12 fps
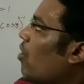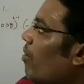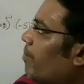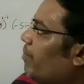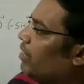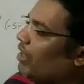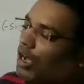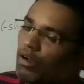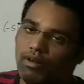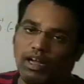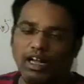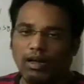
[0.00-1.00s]
Now
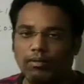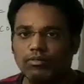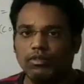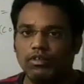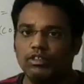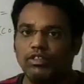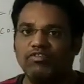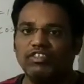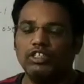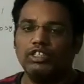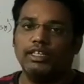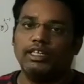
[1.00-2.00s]
I am
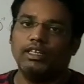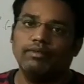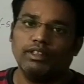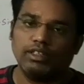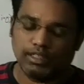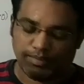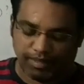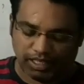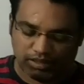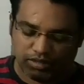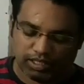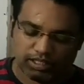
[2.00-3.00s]
differentiating with respect to
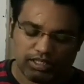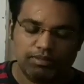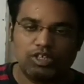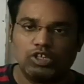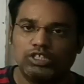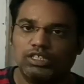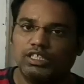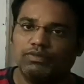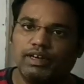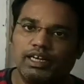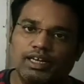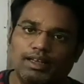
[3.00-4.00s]
x. If the question is
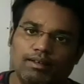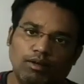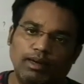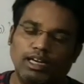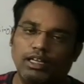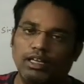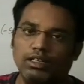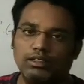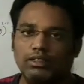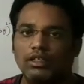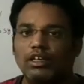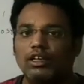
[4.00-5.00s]
find dy by
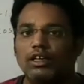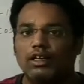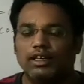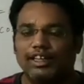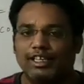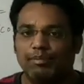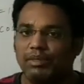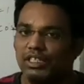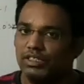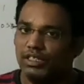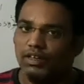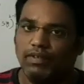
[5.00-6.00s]
dx, it means
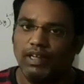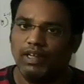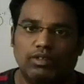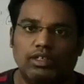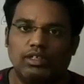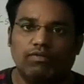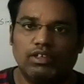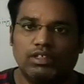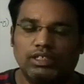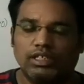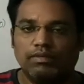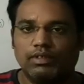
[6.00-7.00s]
that we have to
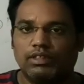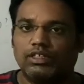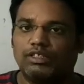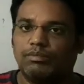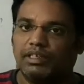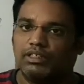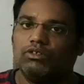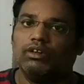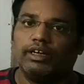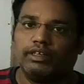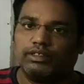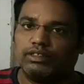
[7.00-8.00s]
differentiate with respect to
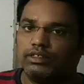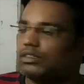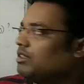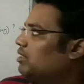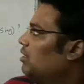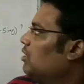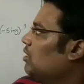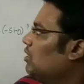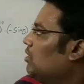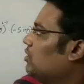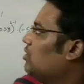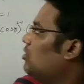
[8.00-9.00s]
x.
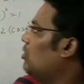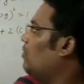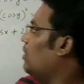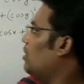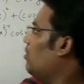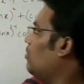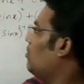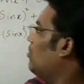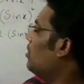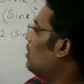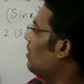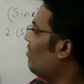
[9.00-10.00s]
So when you are
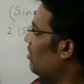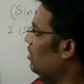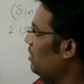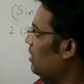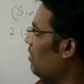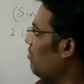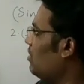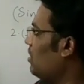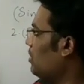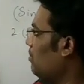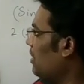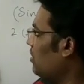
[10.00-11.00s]
differentiating with
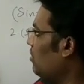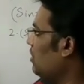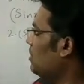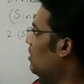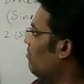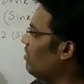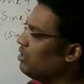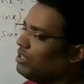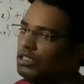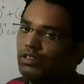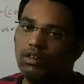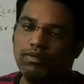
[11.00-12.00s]
respect to x, differentiation
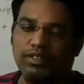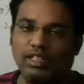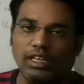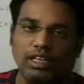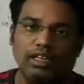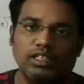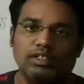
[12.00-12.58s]
of sin x with